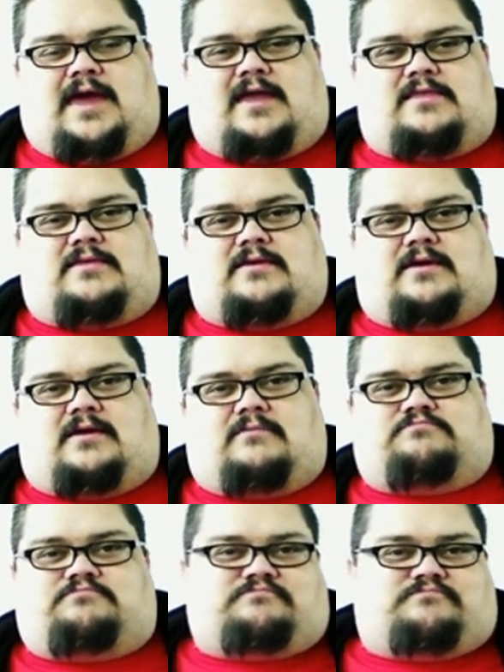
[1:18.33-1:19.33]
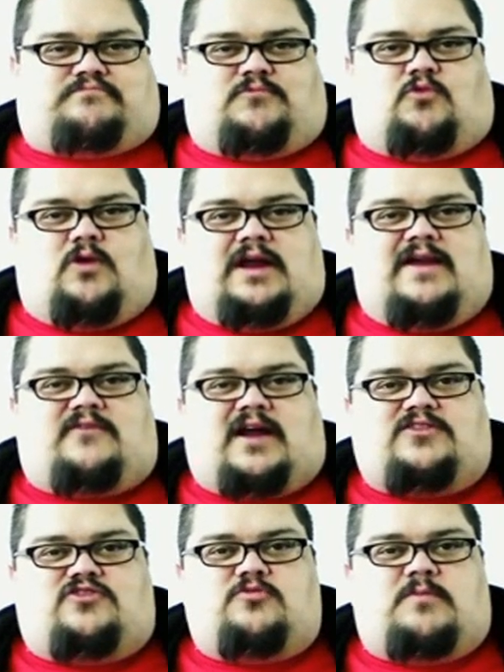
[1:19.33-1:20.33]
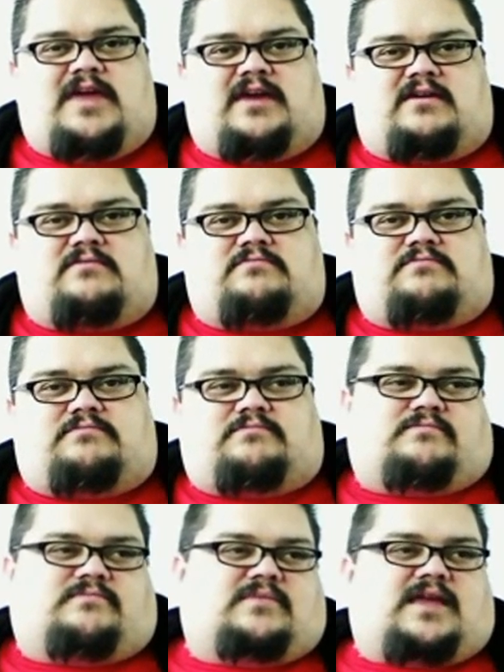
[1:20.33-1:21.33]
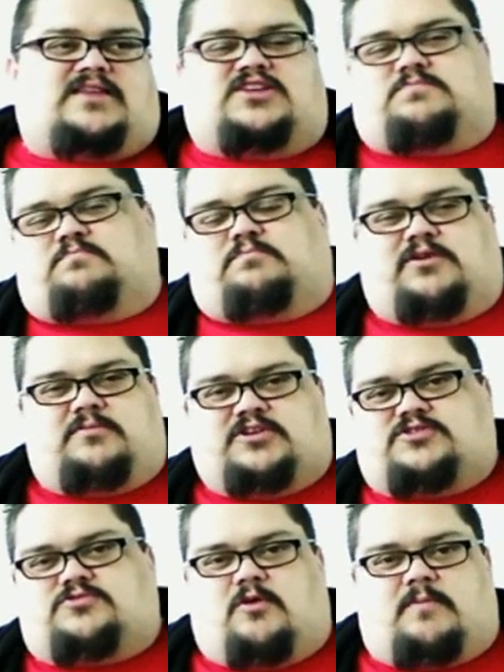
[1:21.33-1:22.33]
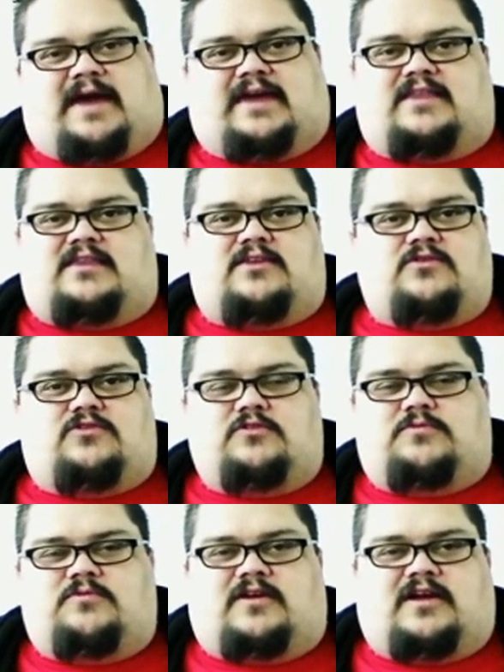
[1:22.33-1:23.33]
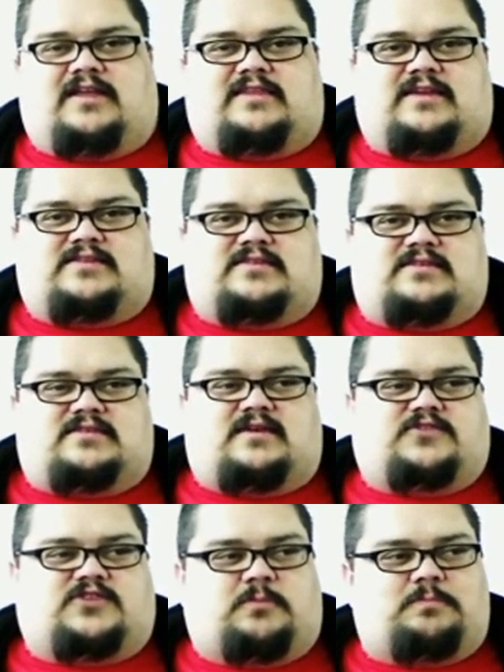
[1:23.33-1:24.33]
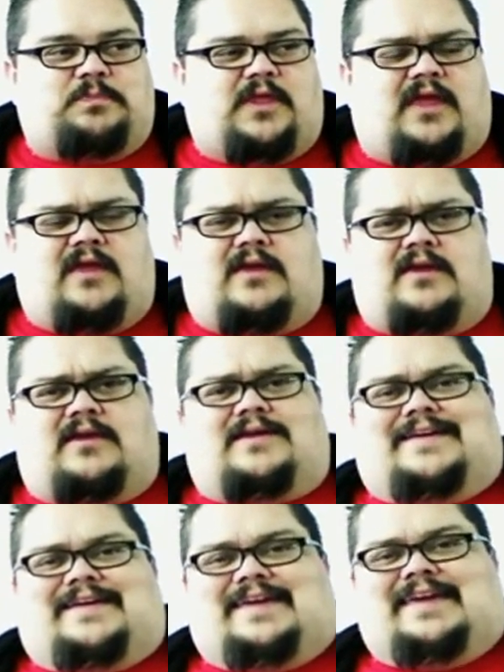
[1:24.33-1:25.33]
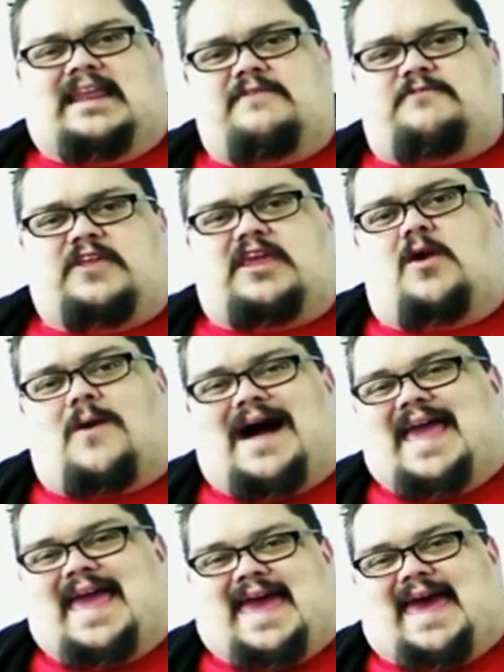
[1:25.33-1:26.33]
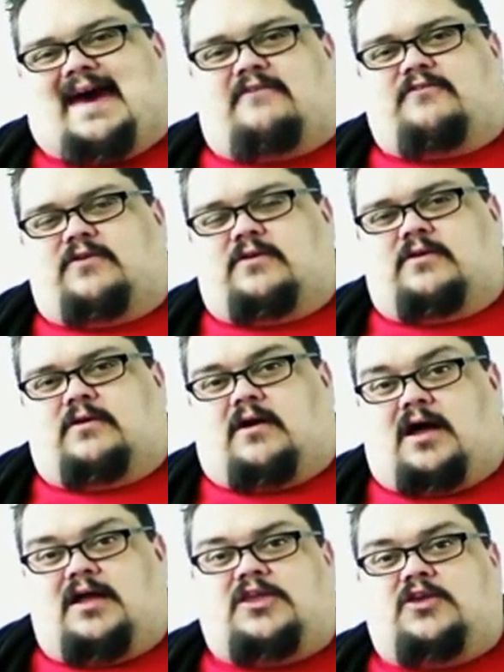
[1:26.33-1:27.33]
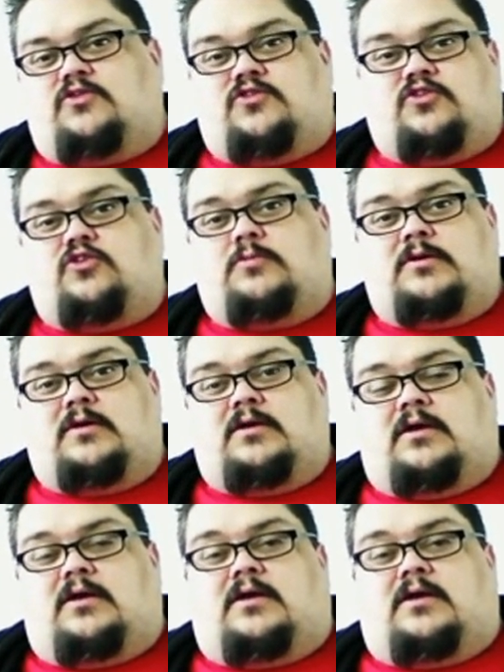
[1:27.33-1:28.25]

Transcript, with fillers: And uh, whatever I do make, I just pretty much throw back into YouTube through contests and stuff. So any video I have on YouTube,